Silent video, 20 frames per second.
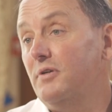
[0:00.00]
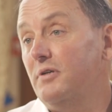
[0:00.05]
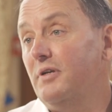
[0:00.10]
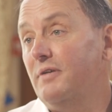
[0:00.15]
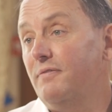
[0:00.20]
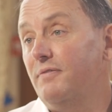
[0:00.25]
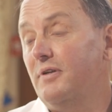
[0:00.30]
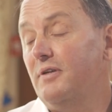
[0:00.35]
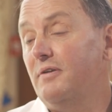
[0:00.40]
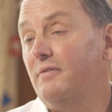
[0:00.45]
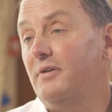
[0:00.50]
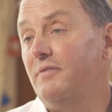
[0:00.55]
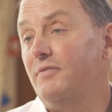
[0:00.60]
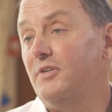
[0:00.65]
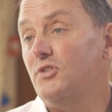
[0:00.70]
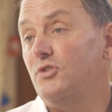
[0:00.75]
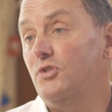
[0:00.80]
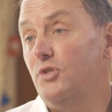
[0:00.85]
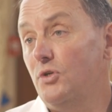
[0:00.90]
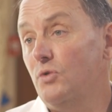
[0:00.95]

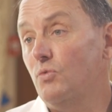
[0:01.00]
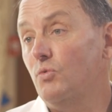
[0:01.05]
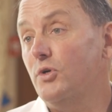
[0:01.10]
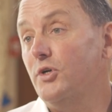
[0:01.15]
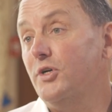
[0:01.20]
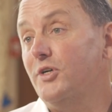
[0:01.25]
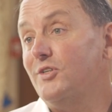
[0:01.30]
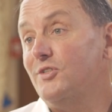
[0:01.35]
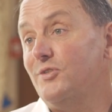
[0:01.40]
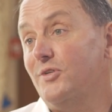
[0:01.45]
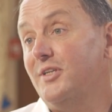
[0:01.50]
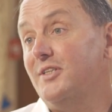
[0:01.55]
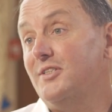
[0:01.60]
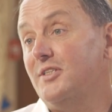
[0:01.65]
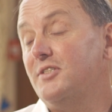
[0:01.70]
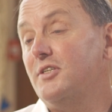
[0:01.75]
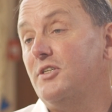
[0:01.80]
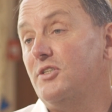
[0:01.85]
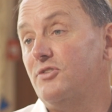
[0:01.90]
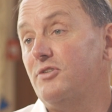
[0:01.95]
it's new work to an
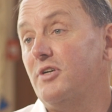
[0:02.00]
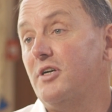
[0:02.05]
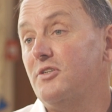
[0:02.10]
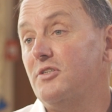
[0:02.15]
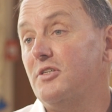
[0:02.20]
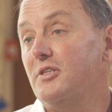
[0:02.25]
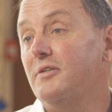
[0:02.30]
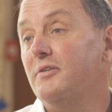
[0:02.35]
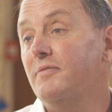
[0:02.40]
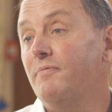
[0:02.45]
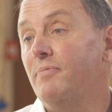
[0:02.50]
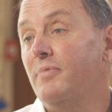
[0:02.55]
existing structure.